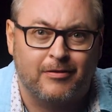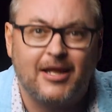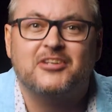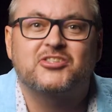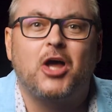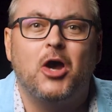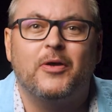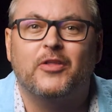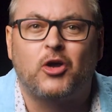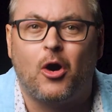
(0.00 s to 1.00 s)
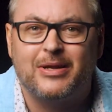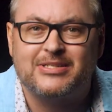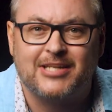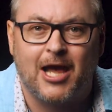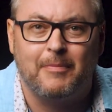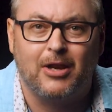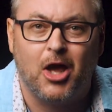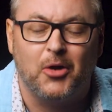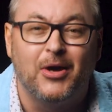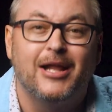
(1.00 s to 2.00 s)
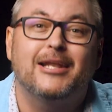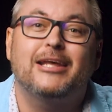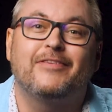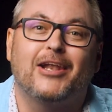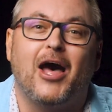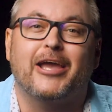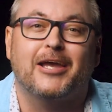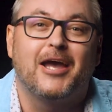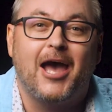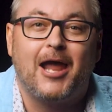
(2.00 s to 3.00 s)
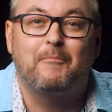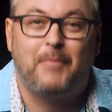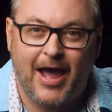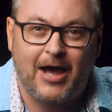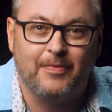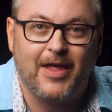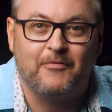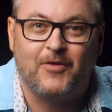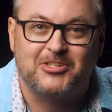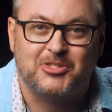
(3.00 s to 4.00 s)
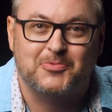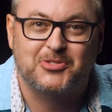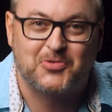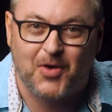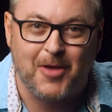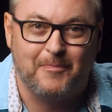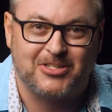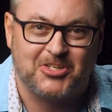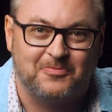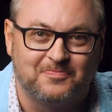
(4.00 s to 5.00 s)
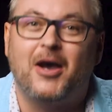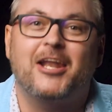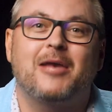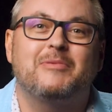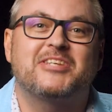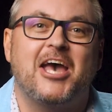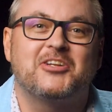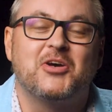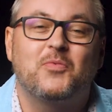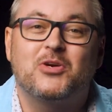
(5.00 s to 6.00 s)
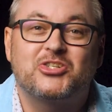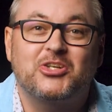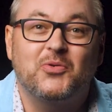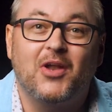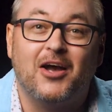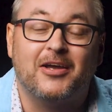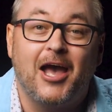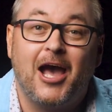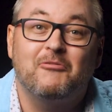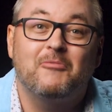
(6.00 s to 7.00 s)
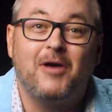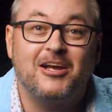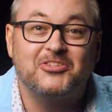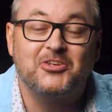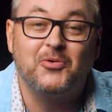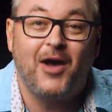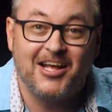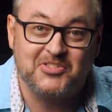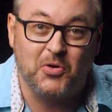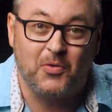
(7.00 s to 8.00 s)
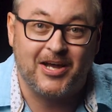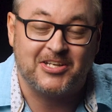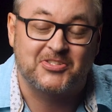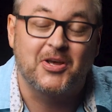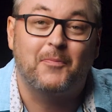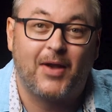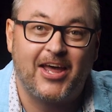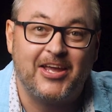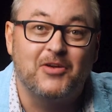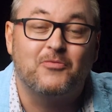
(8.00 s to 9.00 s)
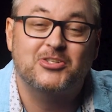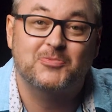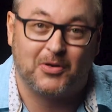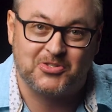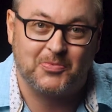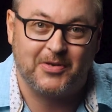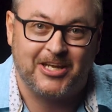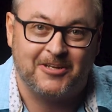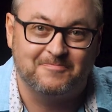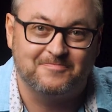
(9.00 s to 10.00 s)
Let us know in the comments down below, leave a like, and pound that red subscribe button. My name is Ed, wishing you luck and reminding you, as always, play responsibly.